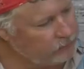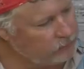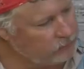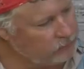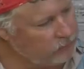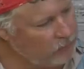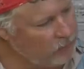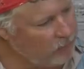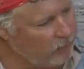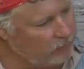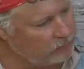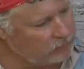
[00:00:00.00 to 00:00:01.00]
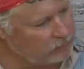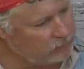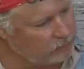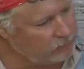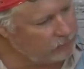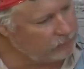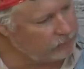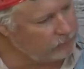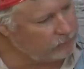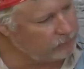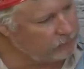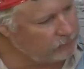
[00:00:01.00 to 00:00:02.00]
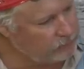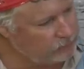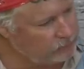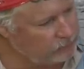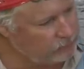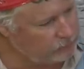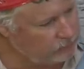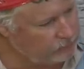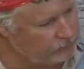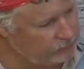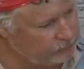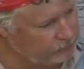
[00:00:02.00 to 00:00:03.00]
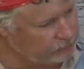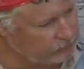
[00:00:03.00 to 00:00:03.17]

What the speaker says: No words are spoken by the person on screen.